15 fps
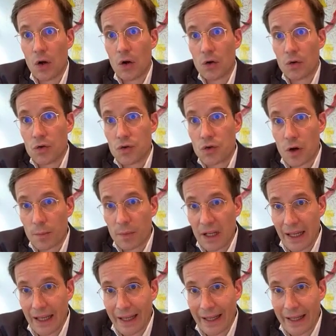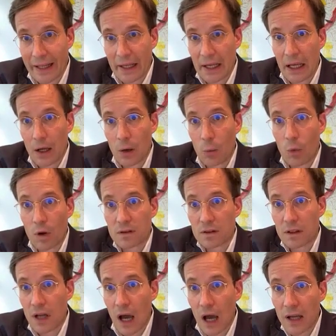Germany was in
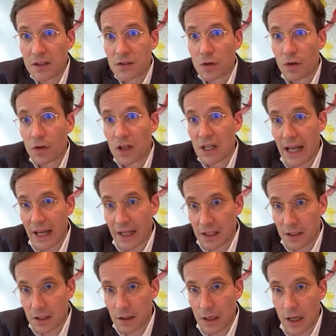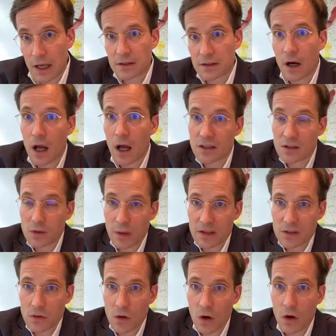high sovereign debt as a consequence
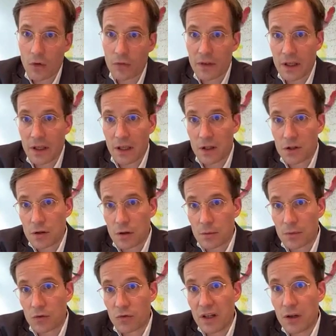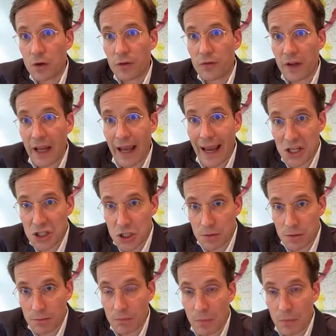of the German reunification.